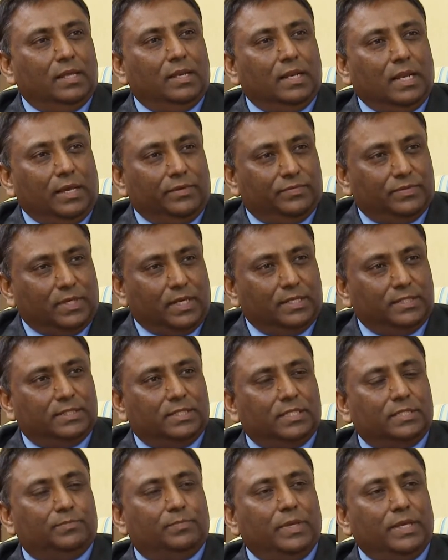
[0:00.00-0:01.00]
life
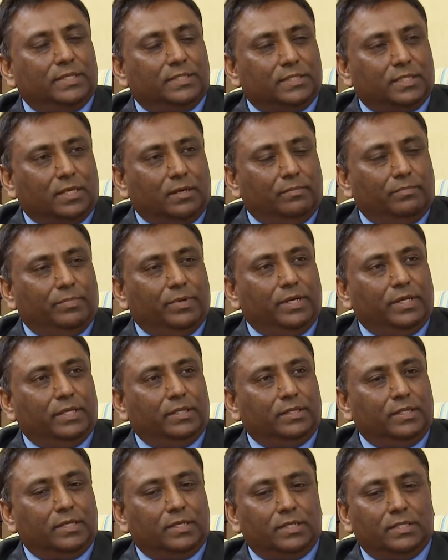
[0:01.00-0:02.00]
sciences based company,
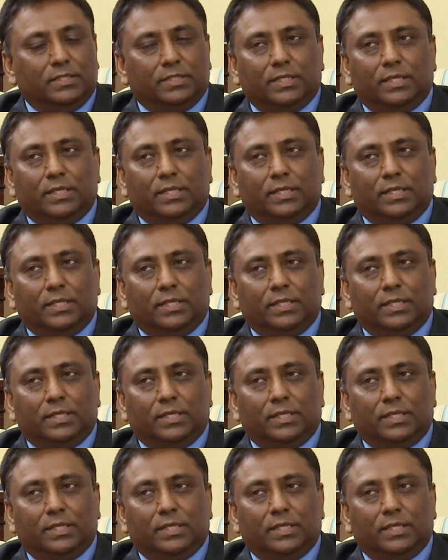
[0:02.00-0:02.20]
and the reason.